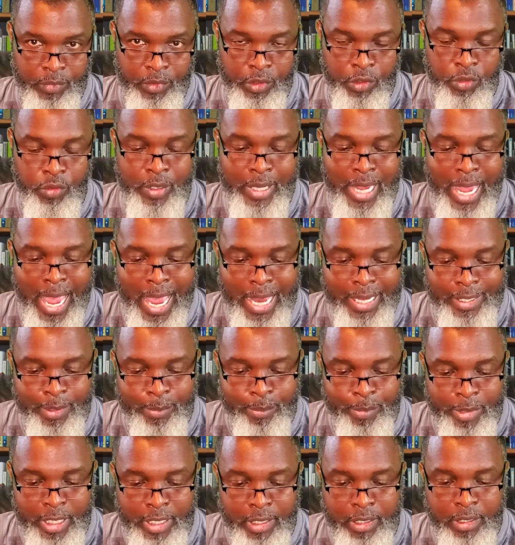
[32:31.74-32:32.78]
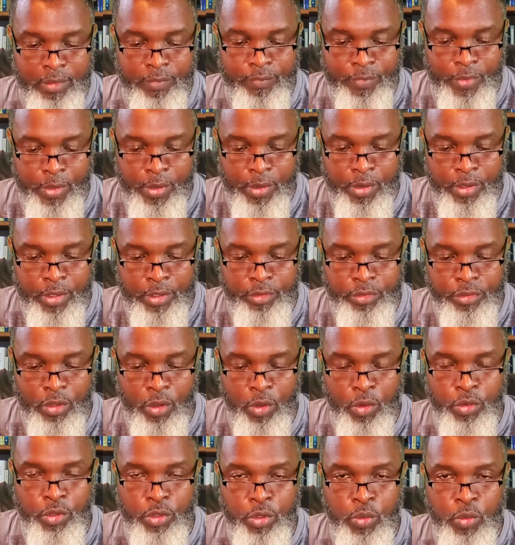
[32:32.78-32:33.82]
You got to be converted
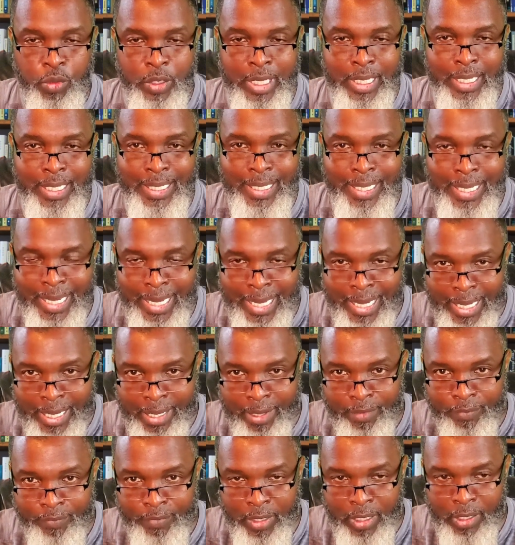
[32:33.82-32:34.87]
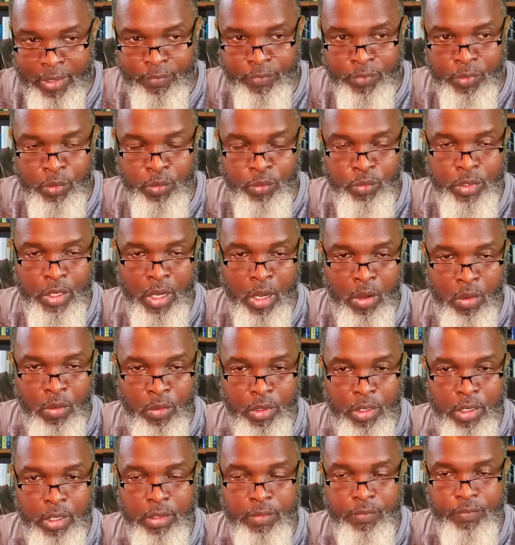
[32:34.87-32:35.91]
so you can live. If you
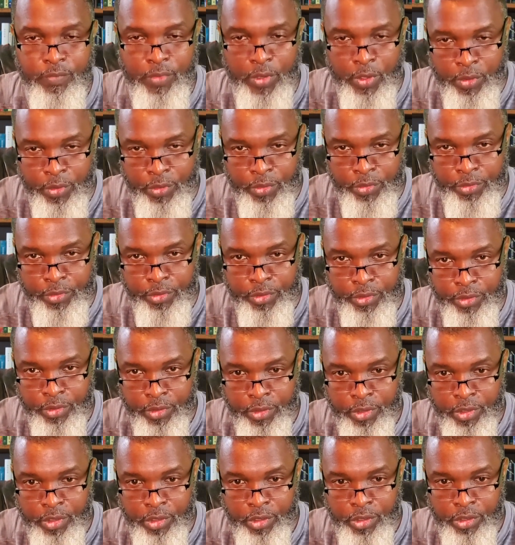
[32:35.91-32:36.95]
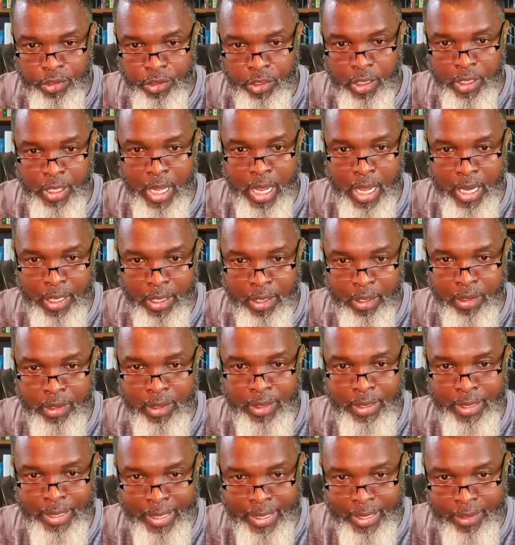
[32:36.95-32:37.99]
don't convert, you're not
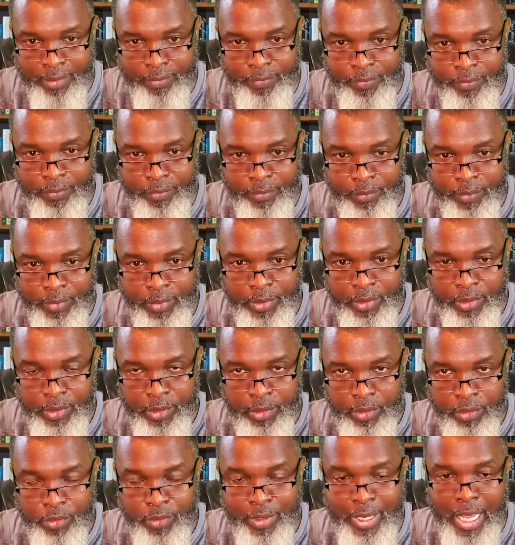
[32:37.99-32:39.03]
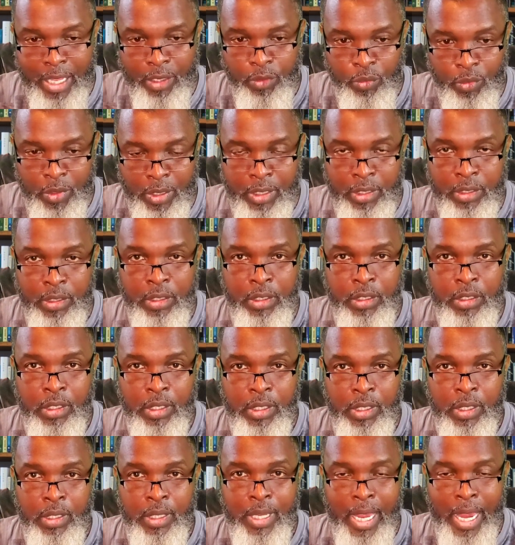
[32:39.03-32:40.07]
gonna live. So that's what
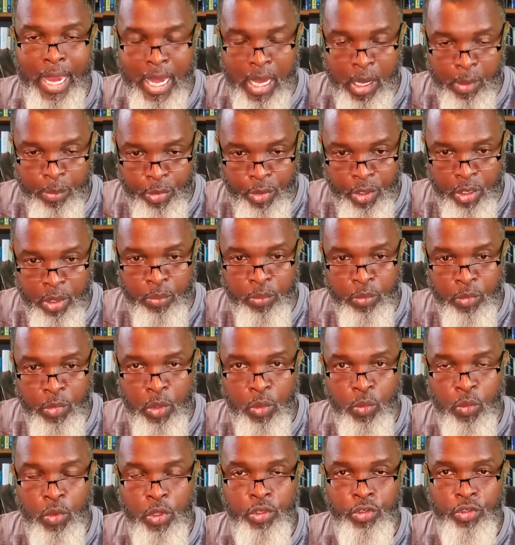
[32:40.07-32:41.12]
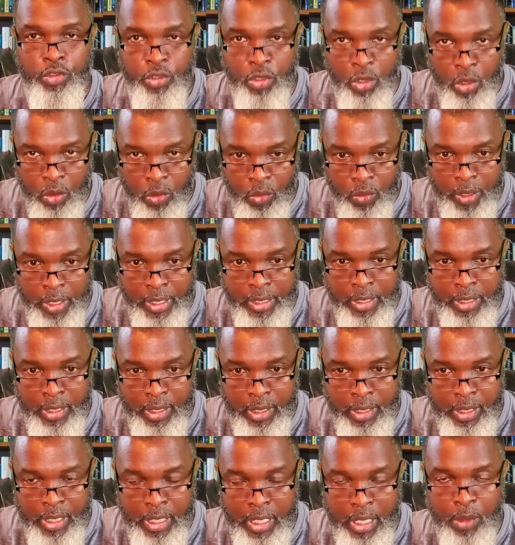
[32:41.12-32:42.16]
Abram was doing.
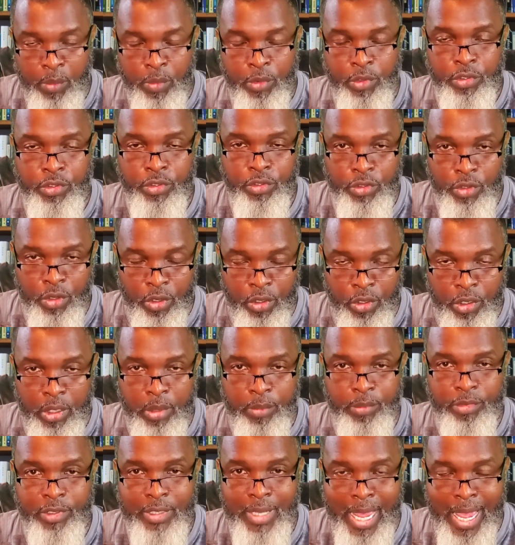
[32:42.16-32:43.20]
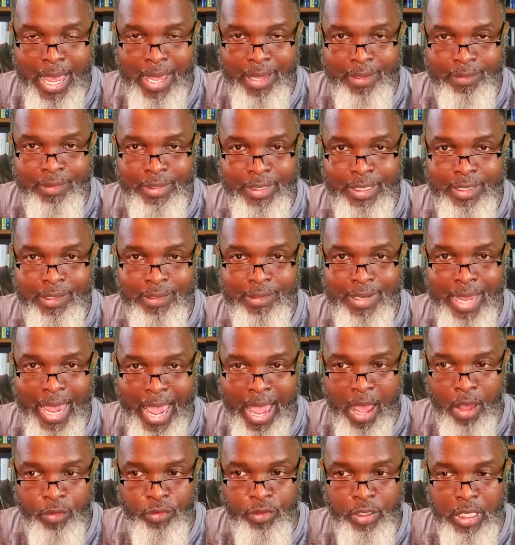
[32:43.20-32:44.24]
He was circumcising his
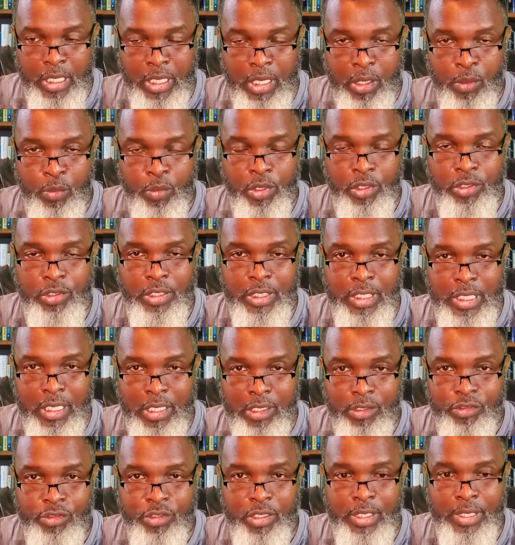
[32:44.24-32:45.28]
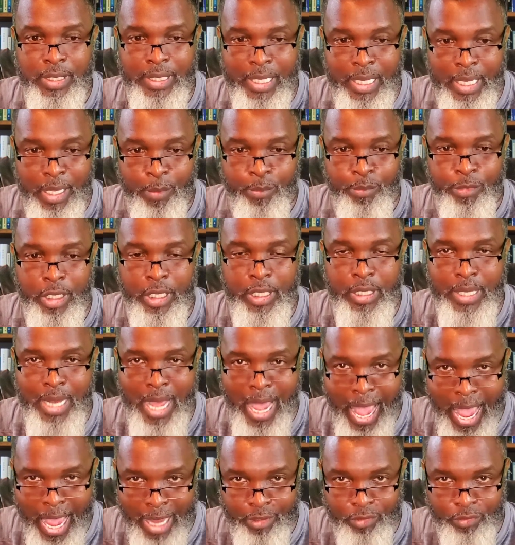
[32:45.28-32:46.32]
house. He was teaching them the
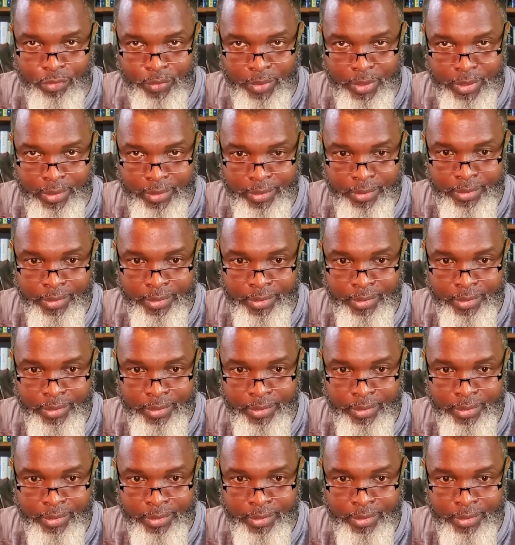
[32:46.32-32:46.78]
doctrine.